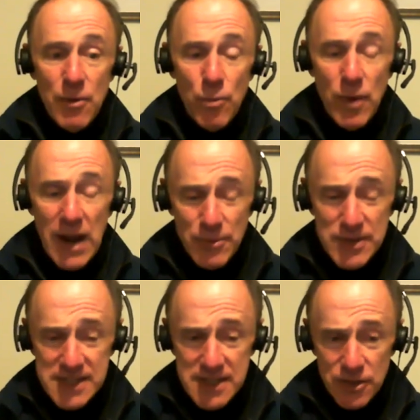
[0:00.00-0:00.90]
when I
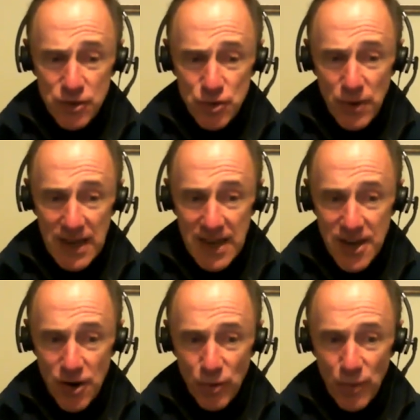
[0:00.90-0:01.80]
was doing a
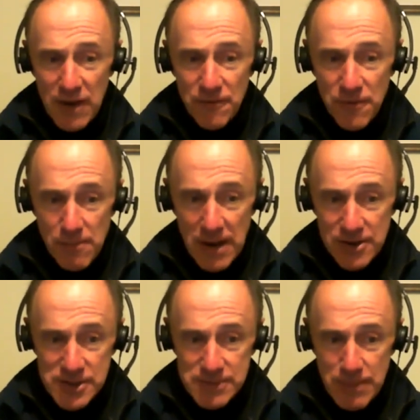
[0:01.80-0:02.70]
year away from my
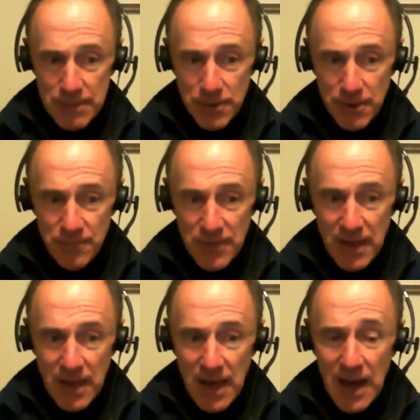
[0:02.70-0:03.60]
newspaper
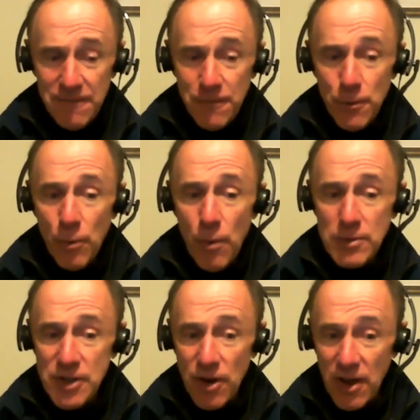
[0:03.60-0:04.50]
for what
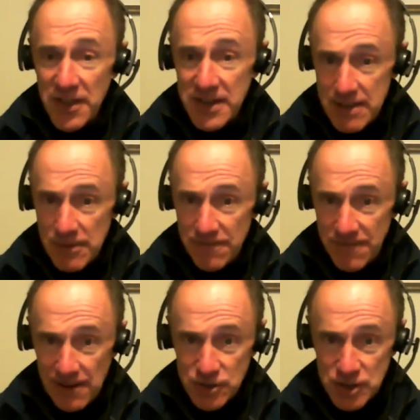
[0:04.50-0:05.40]
was called the Nieman
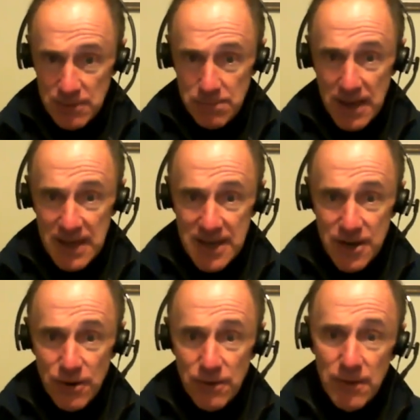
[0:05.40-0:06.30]
Fellowship, a
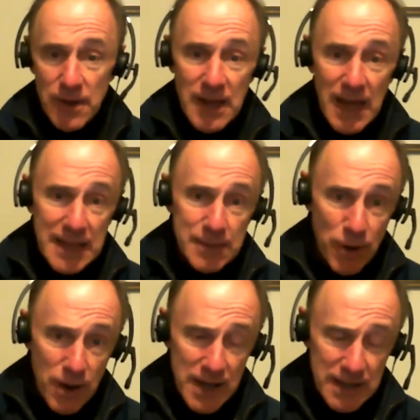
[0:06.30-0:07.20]
year
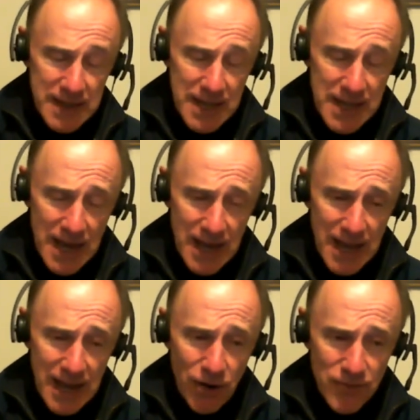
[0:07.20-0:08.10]

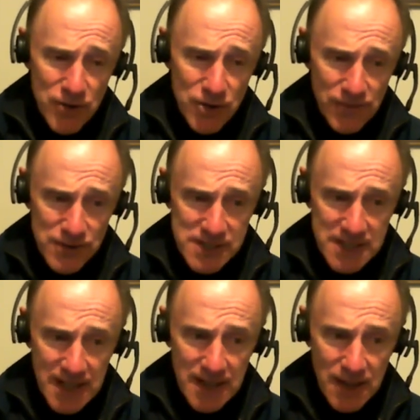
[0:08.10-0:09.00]
at Harvard
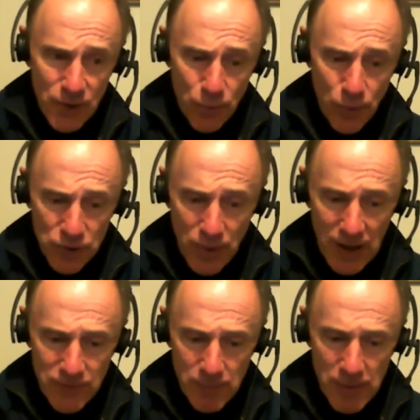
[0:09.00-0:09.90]
University, where
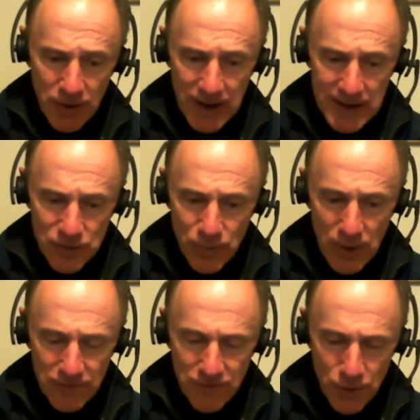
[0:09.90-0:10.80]
12 American and
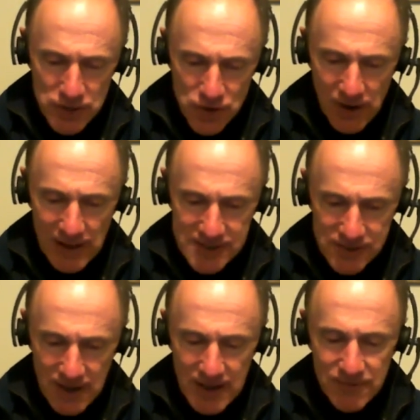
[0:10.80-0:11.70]
12 foreign journalists
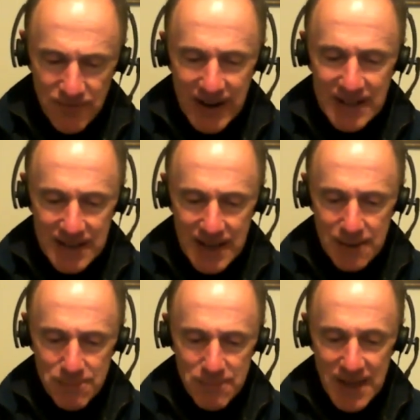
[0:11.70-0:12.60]
are invited to
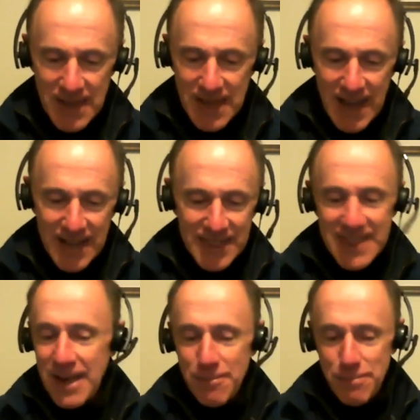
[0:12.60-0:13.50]
come and
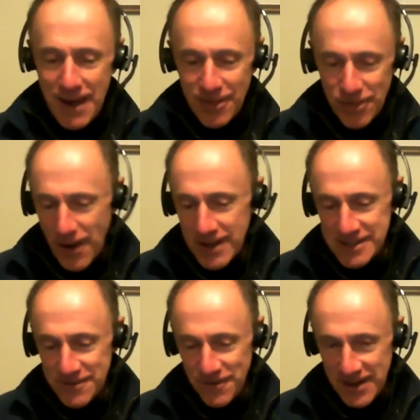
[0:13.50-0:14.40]
think big thoughts for an